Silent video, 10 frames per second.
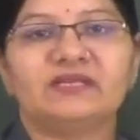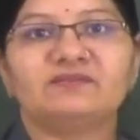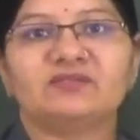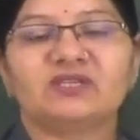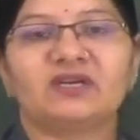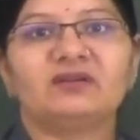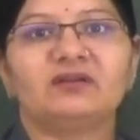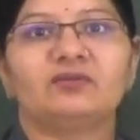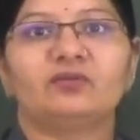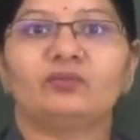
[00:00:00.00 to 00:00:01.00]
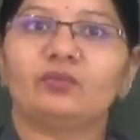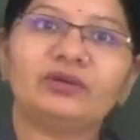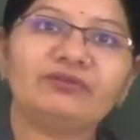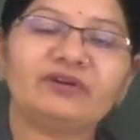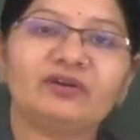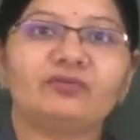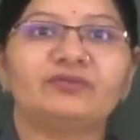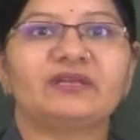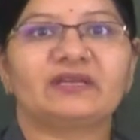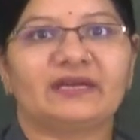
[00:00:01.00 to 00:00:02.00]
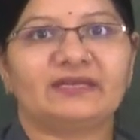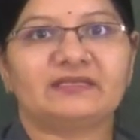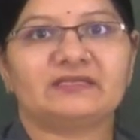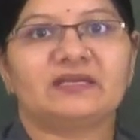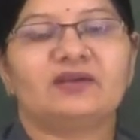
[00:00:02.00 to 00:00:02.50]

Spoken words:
which are only one of their kind.